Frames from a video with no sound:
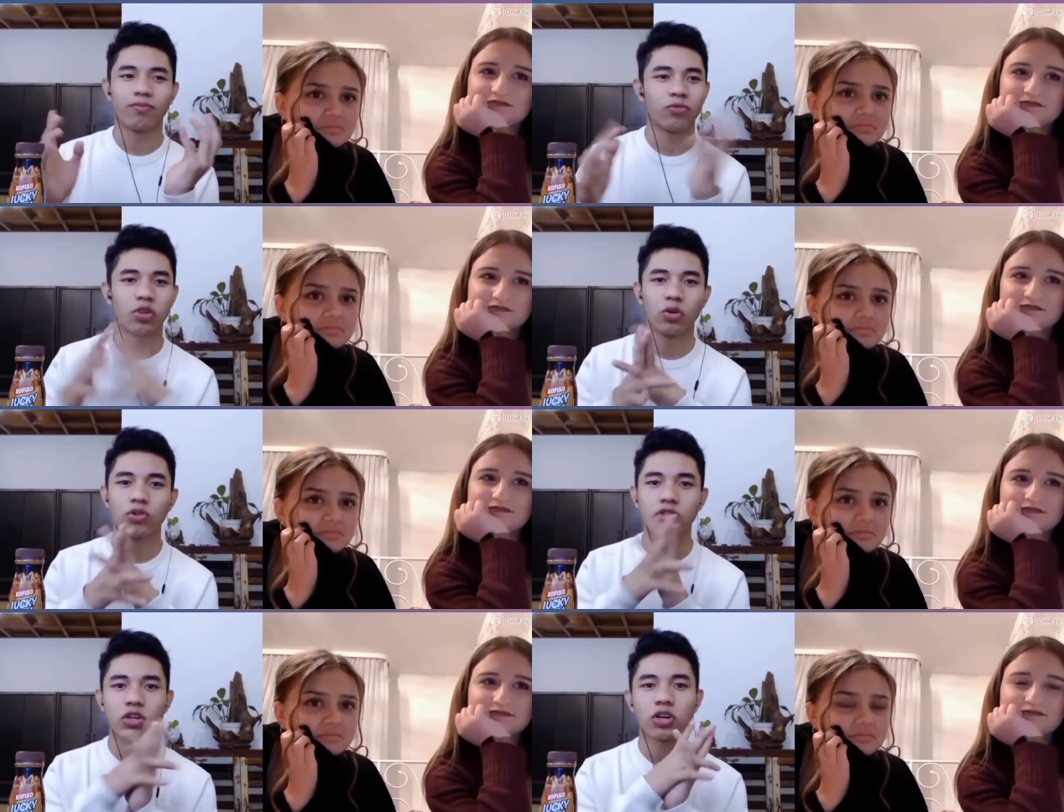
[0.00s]

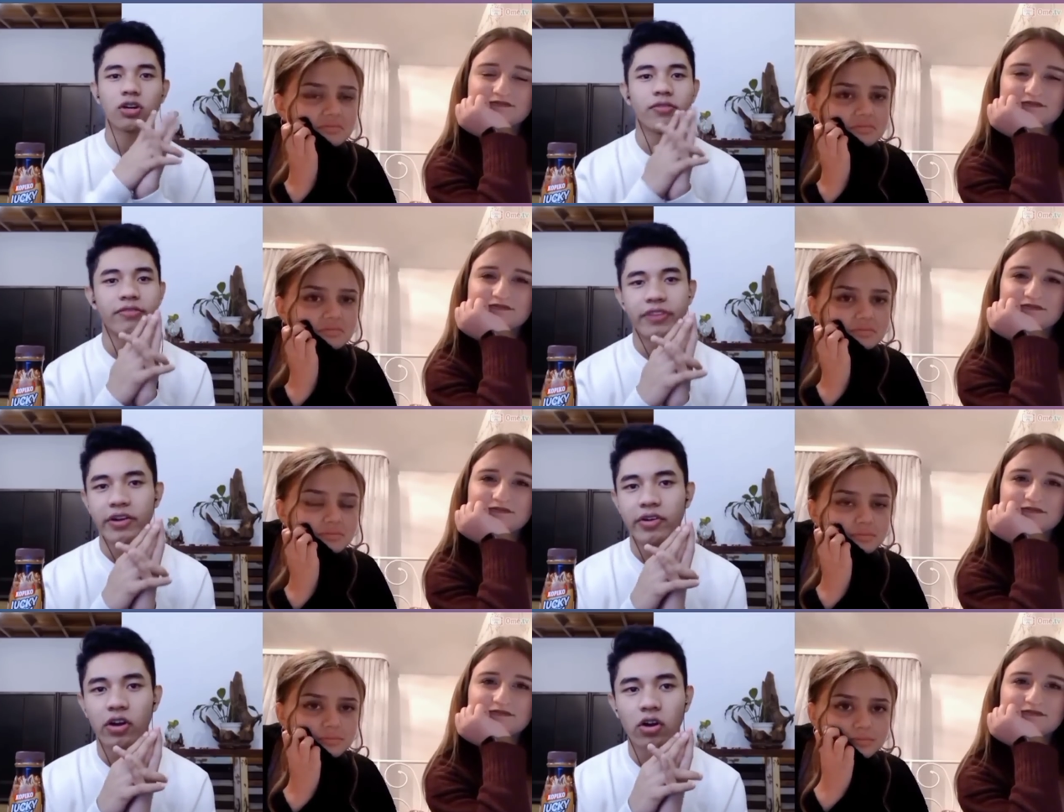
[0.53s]
Speaker 1: those are
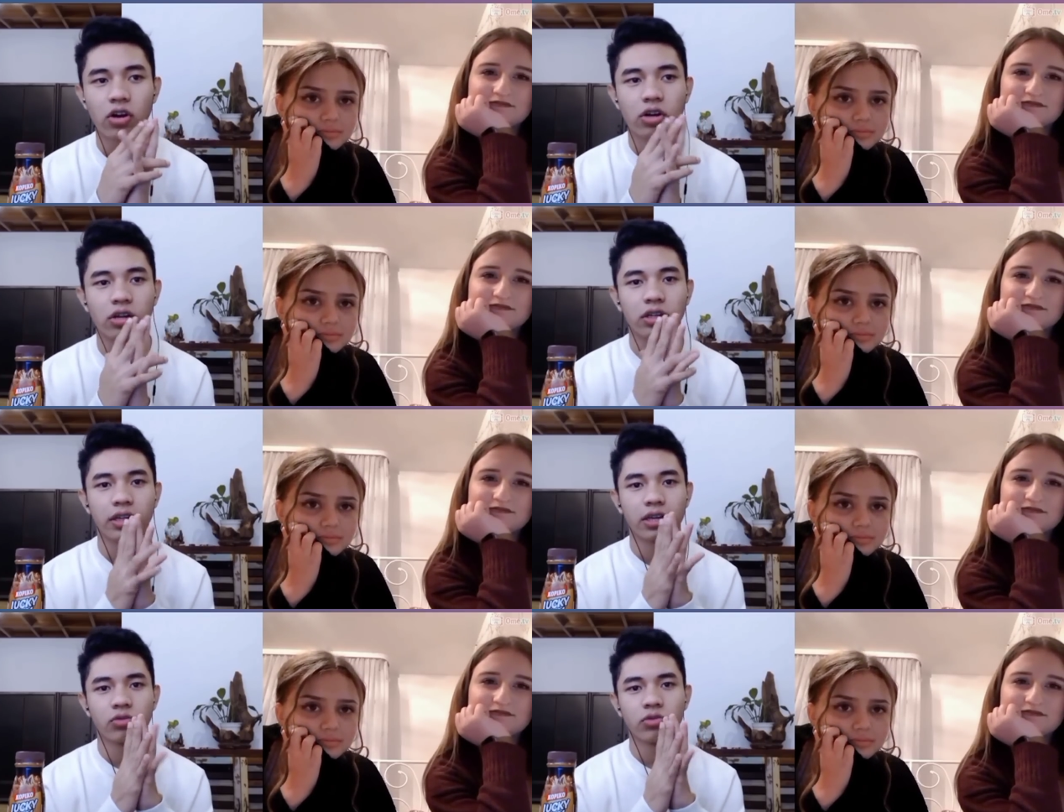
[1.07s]
very hard
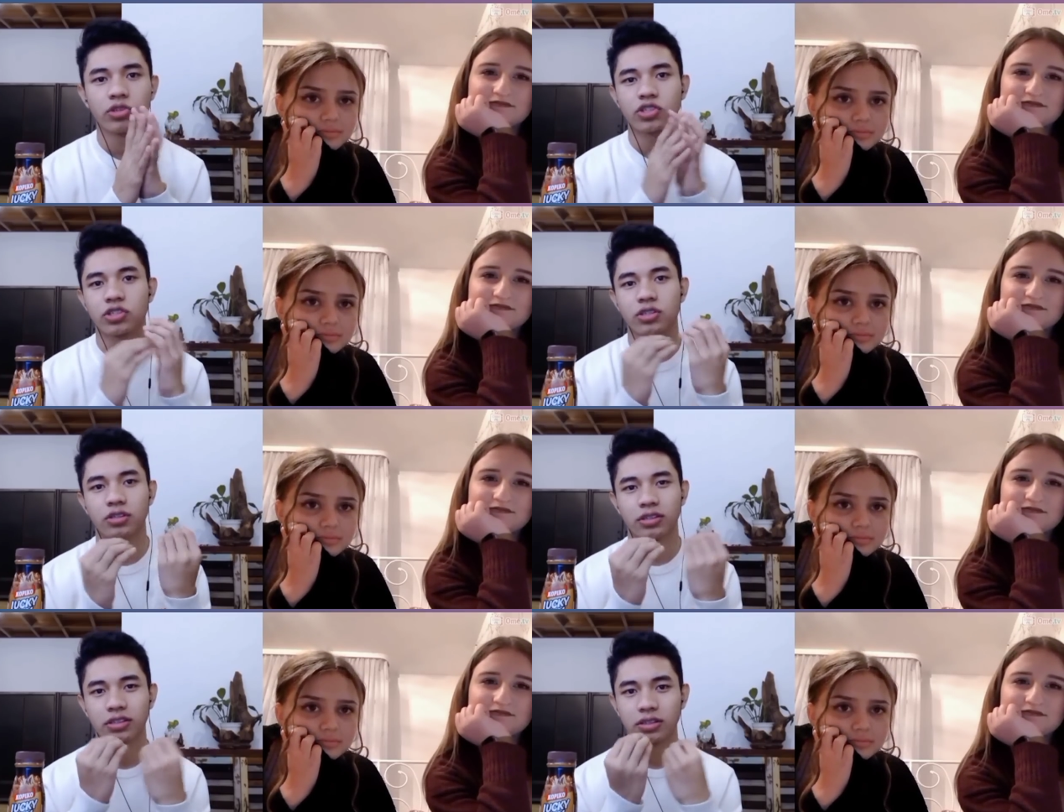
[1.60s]
language.
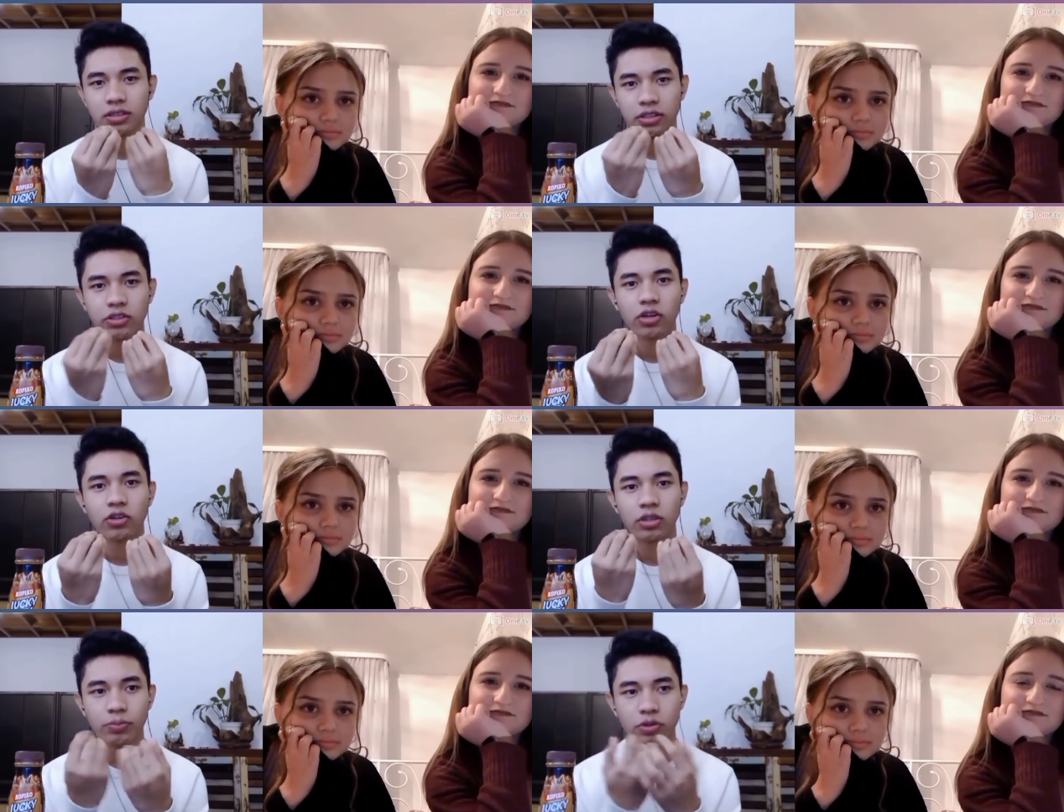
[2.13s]
Uh, you
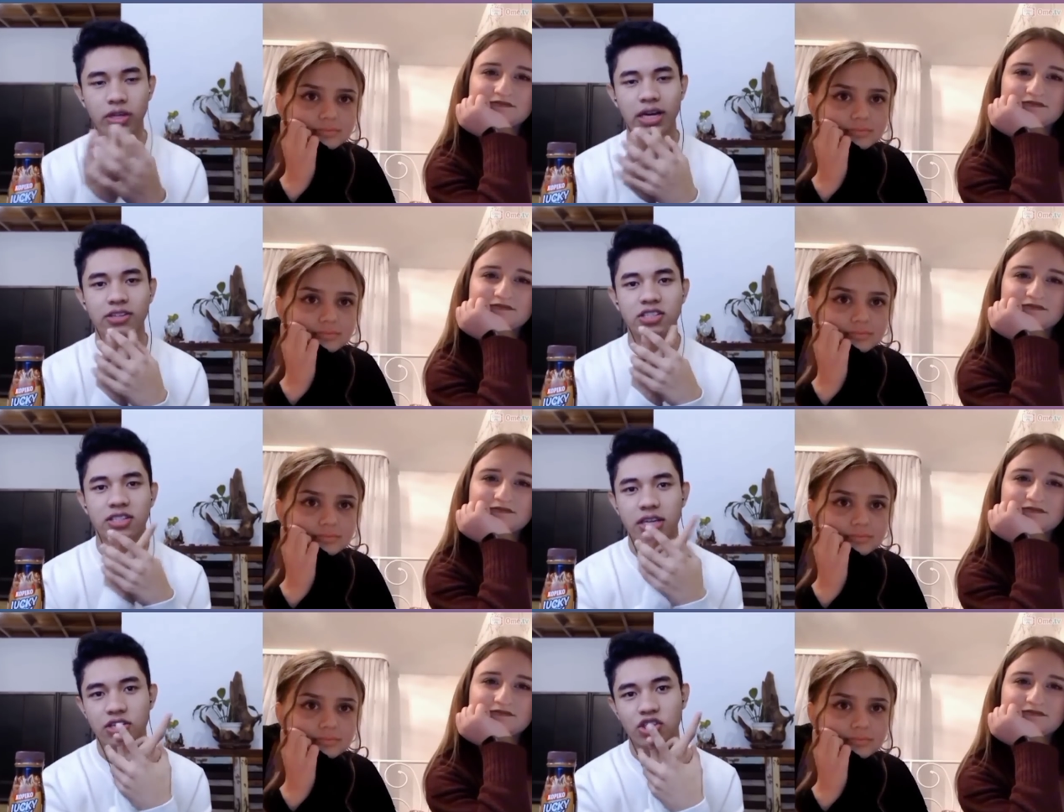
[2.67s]
know, the
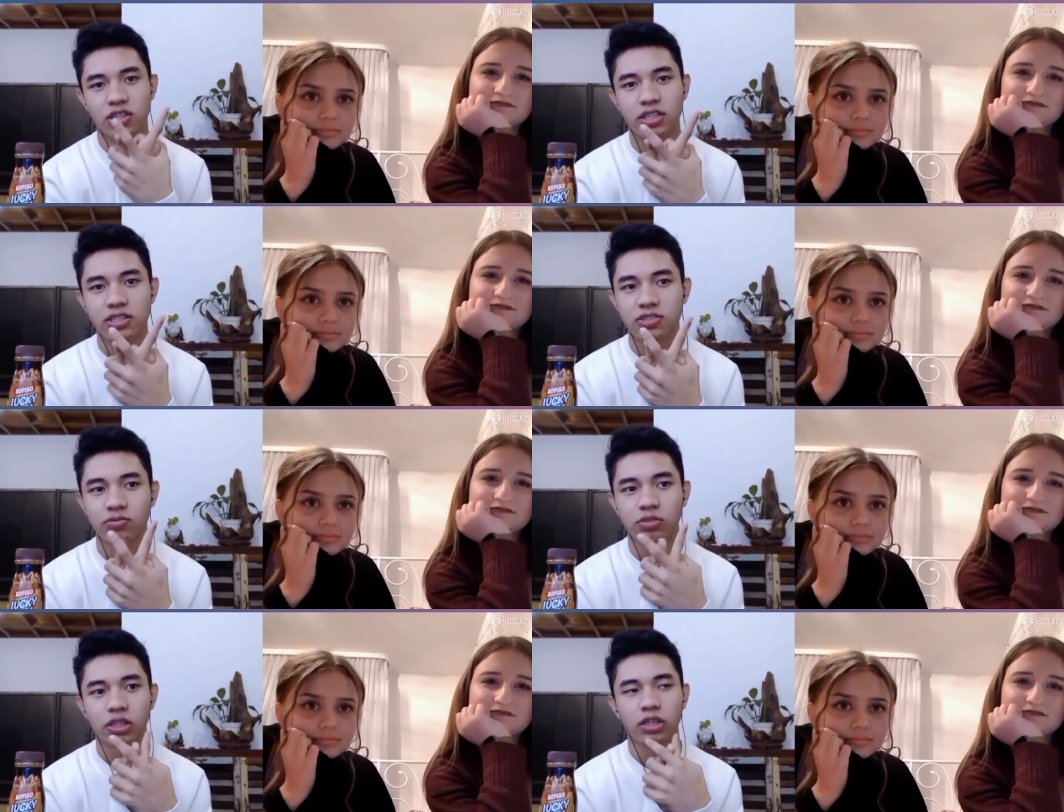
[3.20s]
pronunciation yeah.
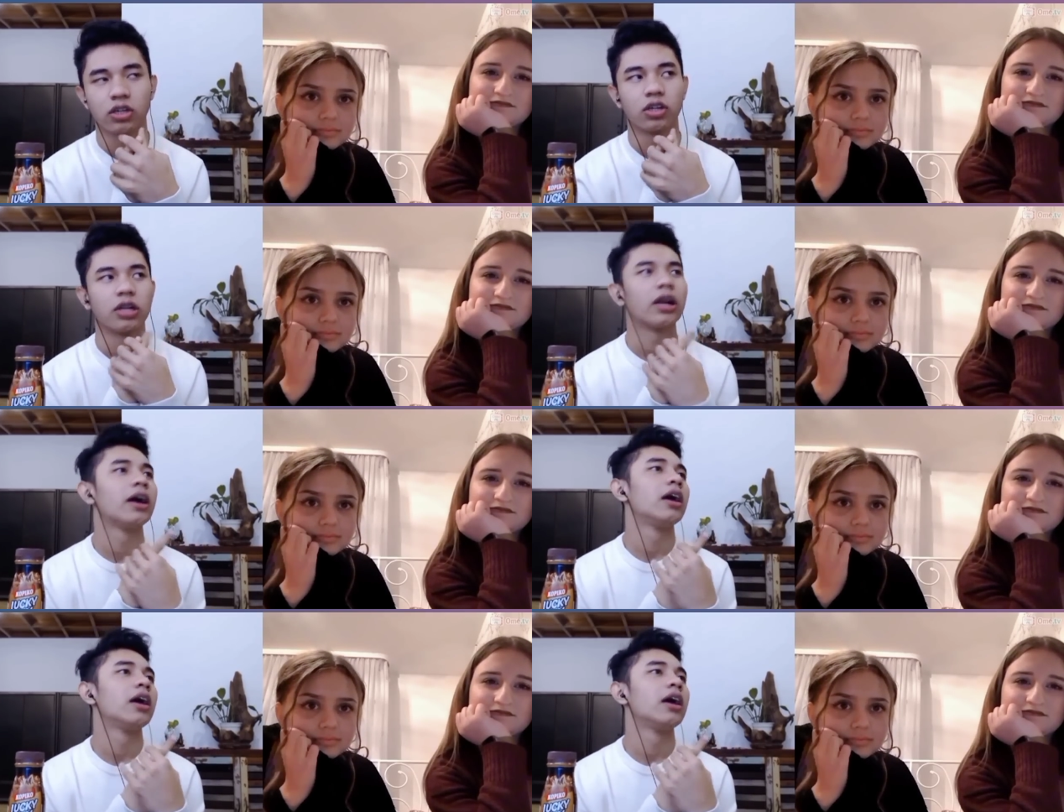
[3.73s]
is really hard.